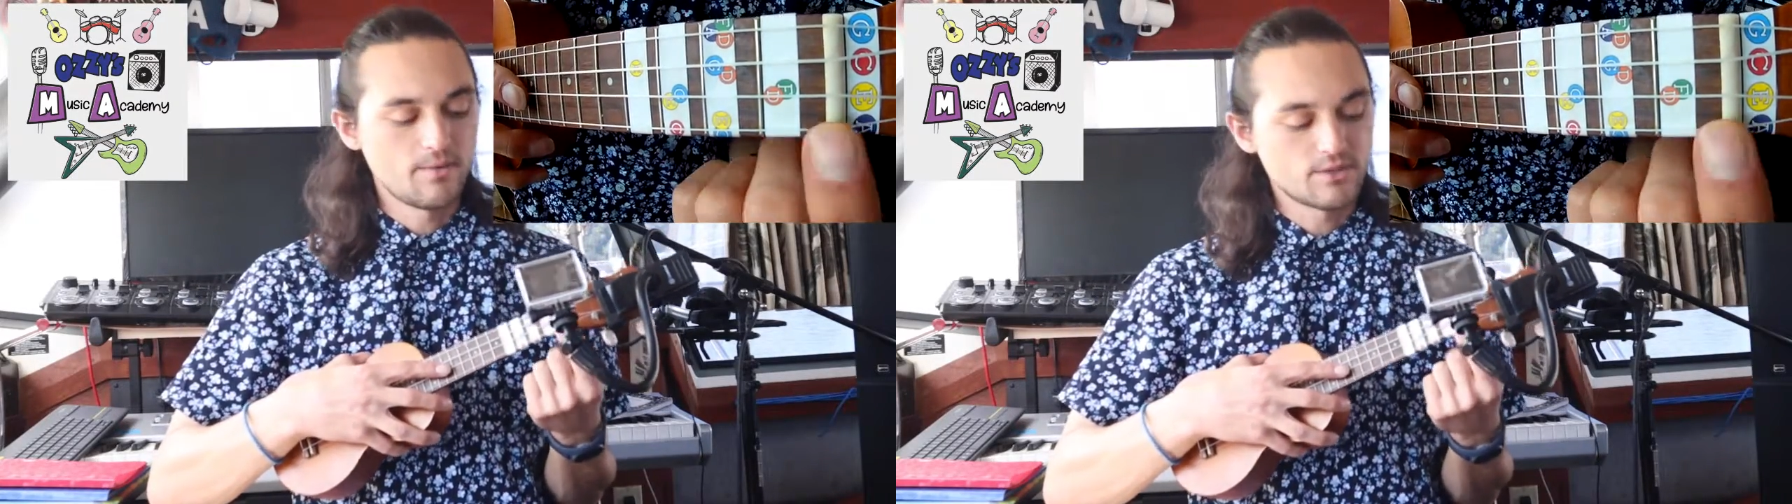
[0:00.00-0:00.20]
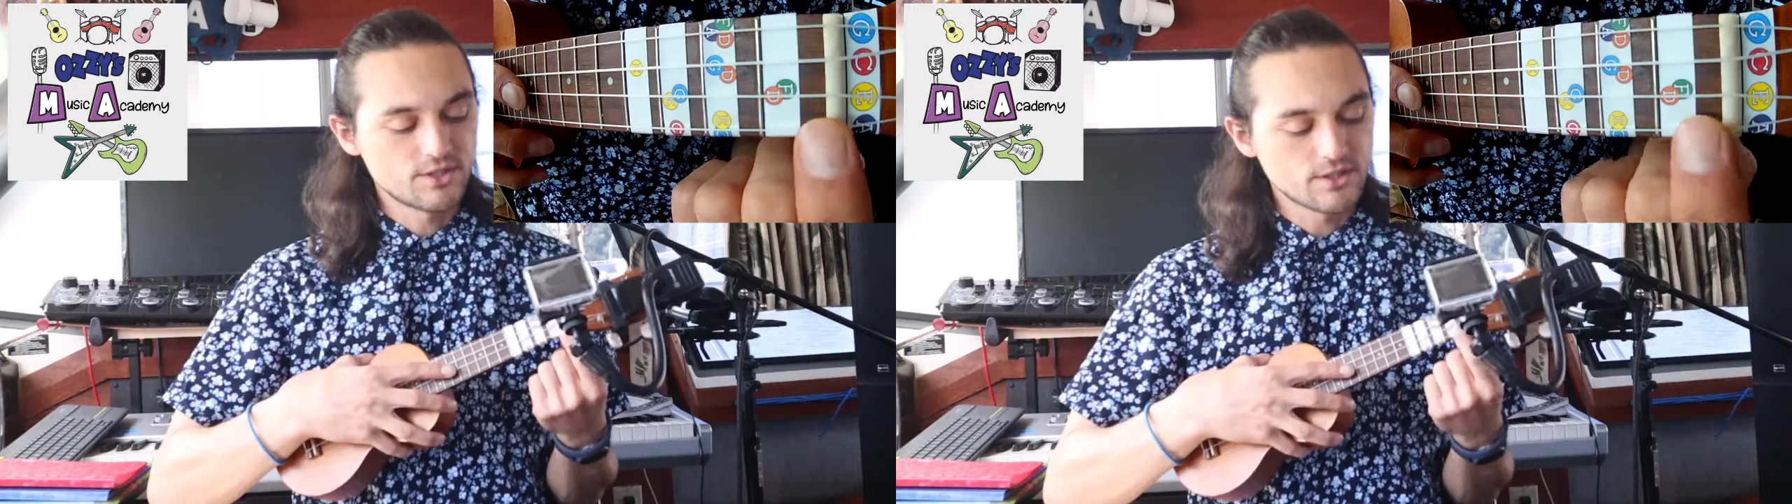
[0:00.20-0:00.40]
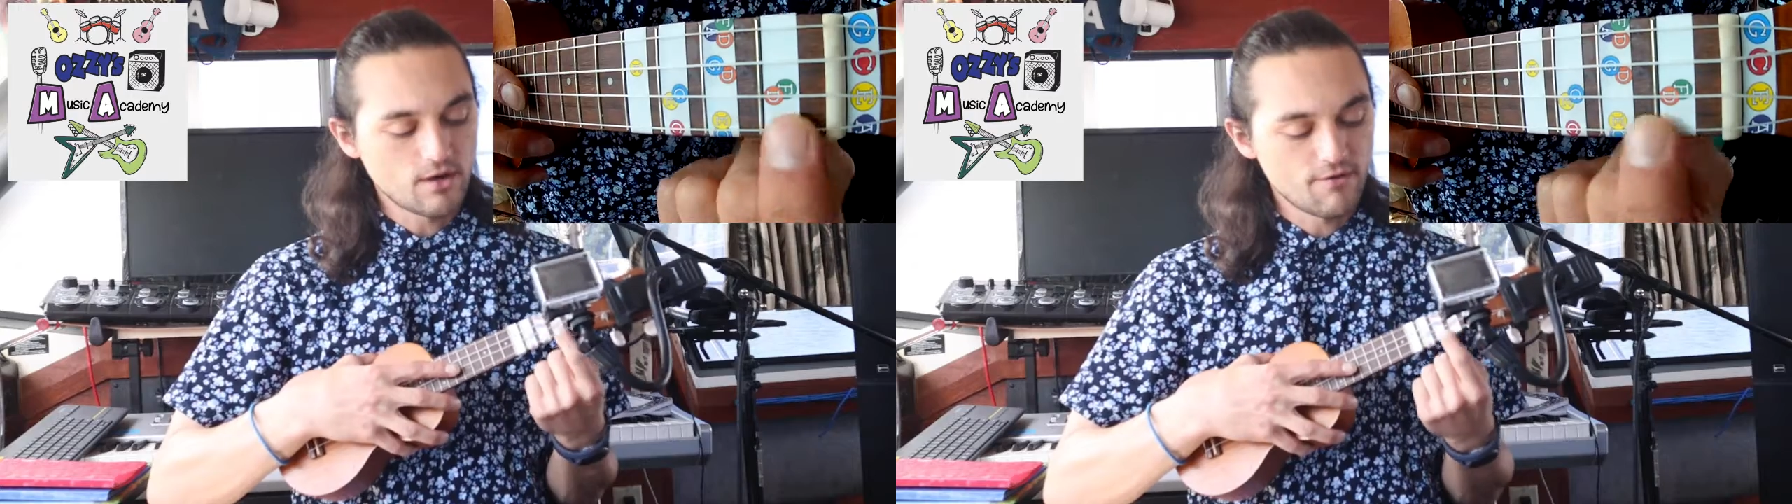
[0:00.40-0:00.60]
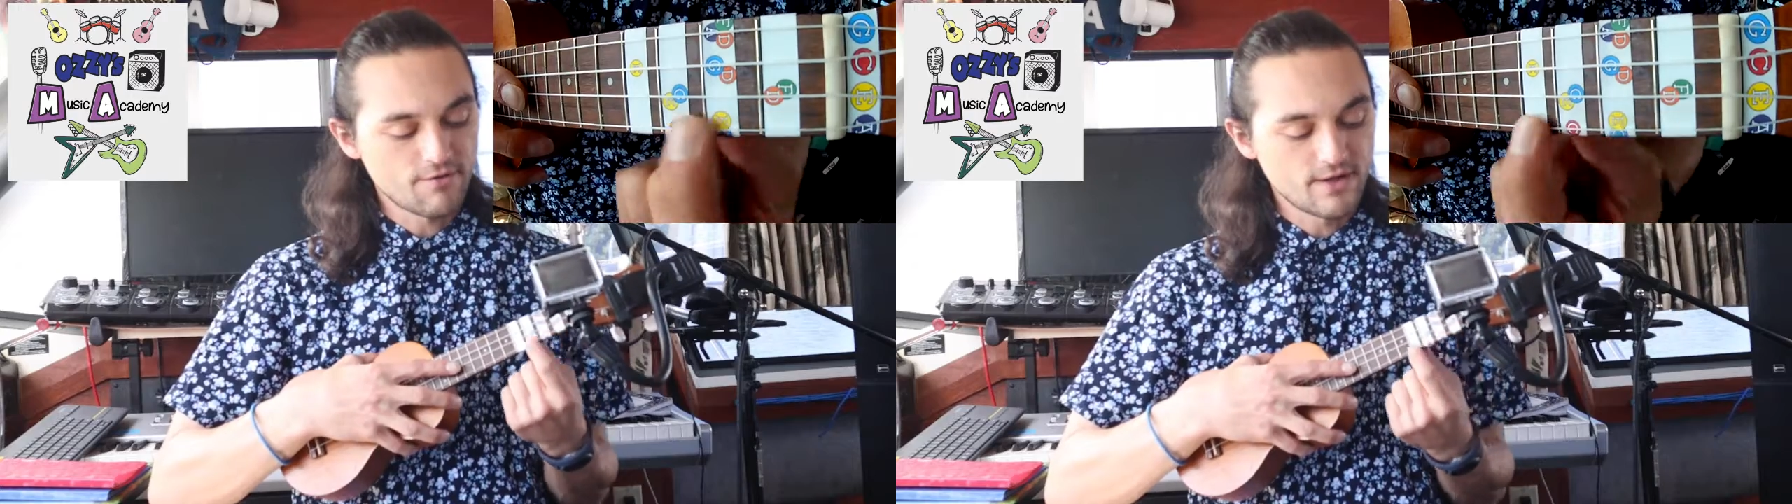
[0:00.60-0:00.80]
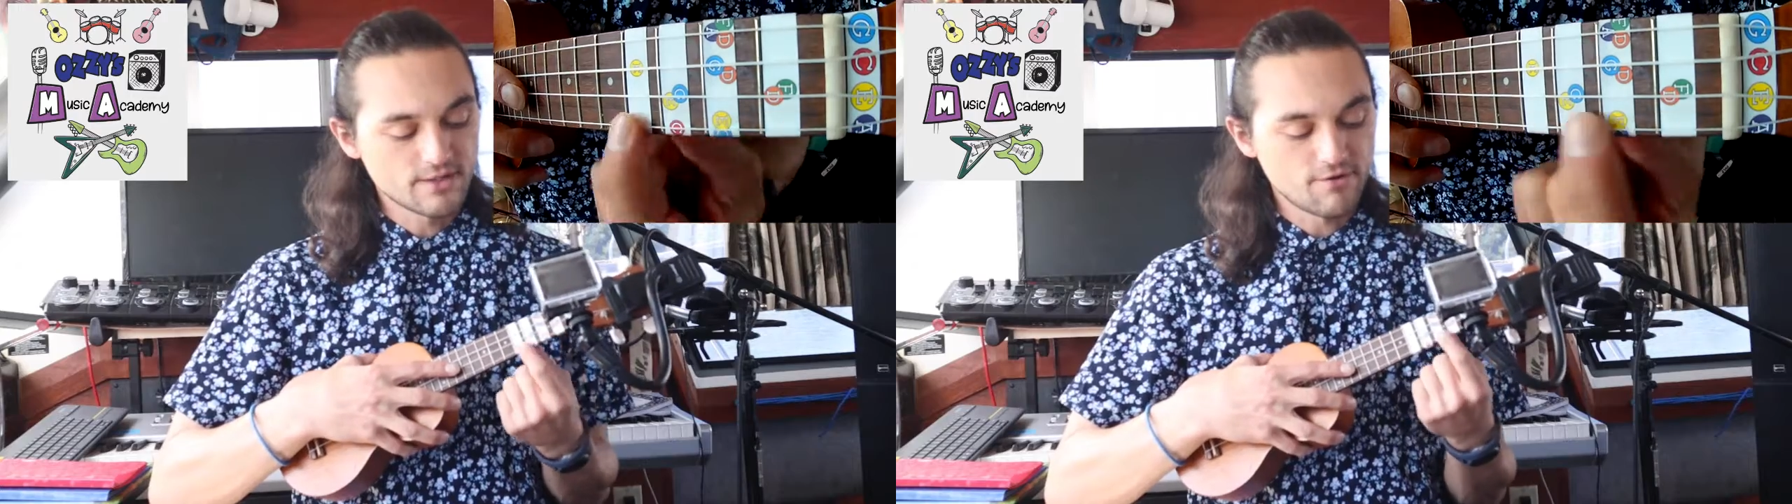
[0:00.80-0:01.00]
which is our
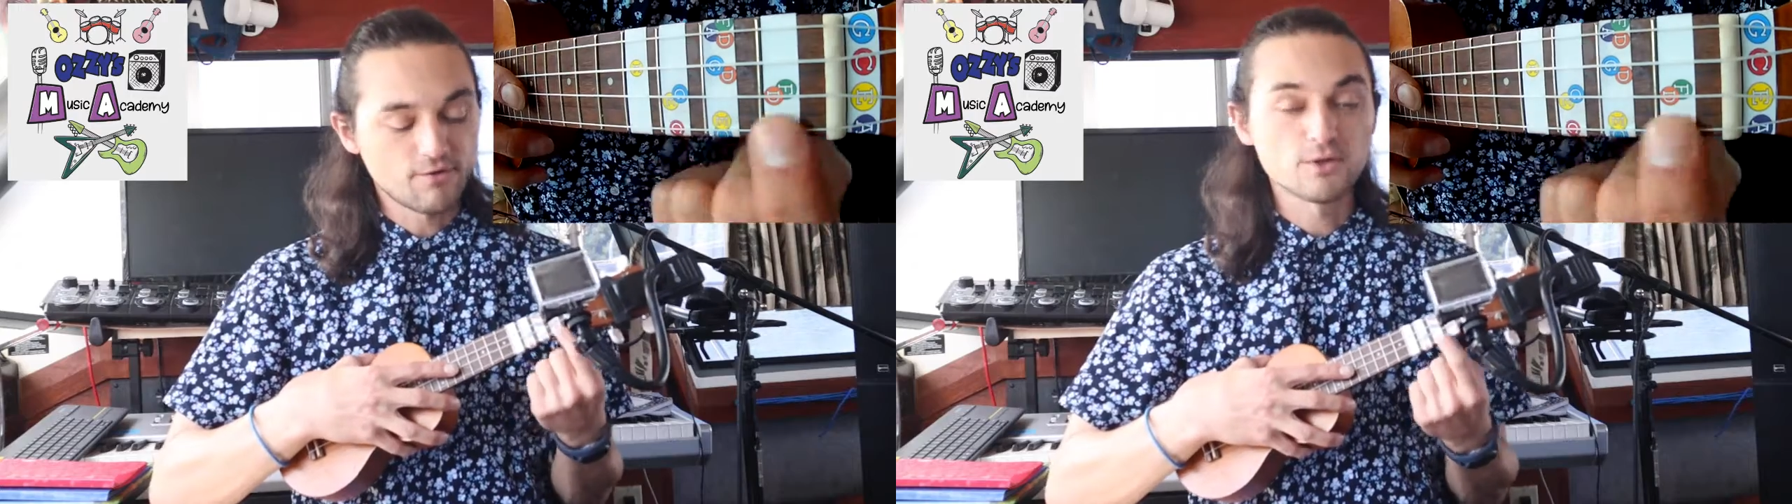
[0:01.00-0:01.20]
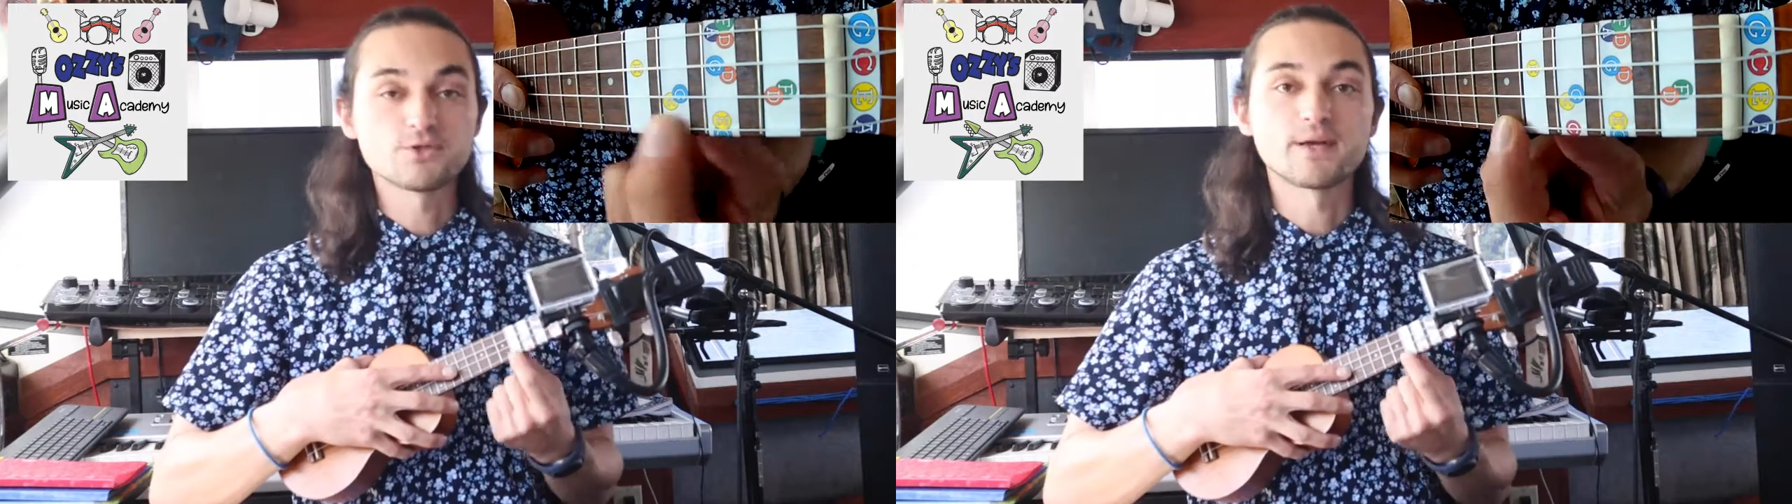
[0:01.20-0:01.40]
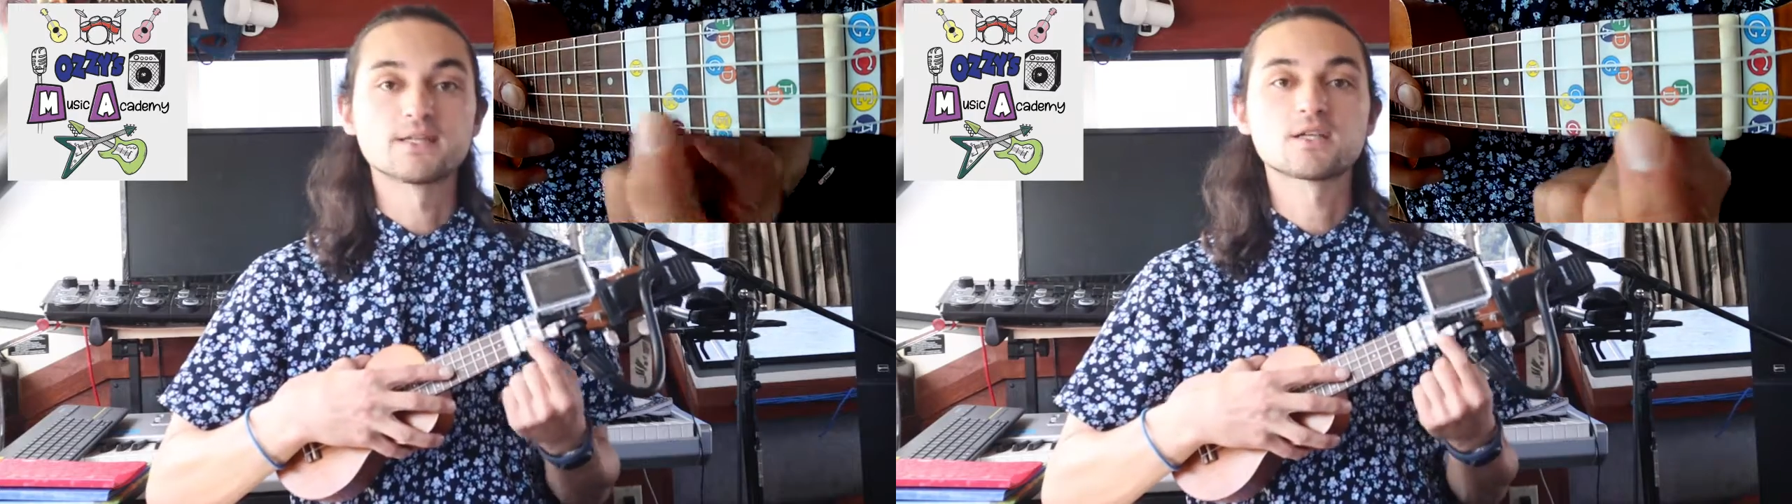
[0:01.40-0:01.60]
first string,